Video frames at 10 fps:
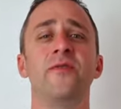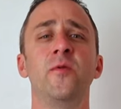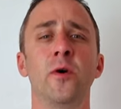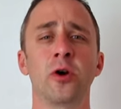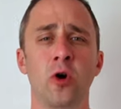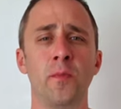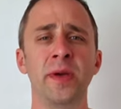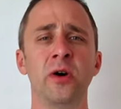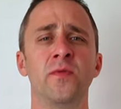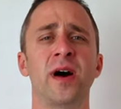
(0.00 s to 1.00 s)
If you want a
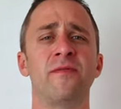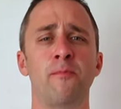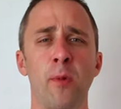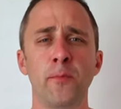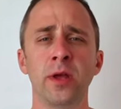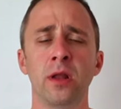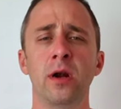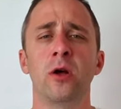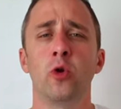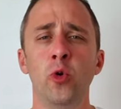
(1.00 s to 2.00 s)
copy of our
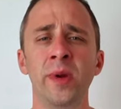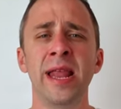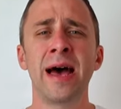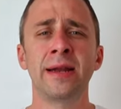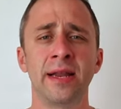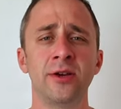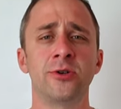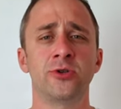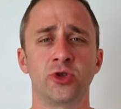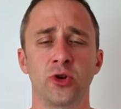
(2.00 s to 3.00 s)
popular Luminar
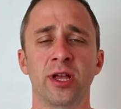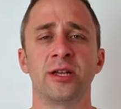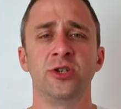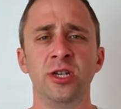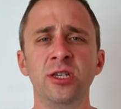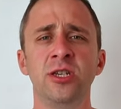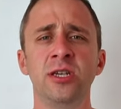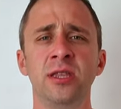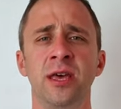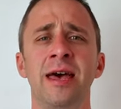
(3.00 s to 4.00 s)
Neo shortcut cheat
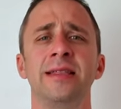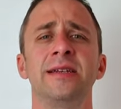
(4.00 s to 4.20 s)
sheet,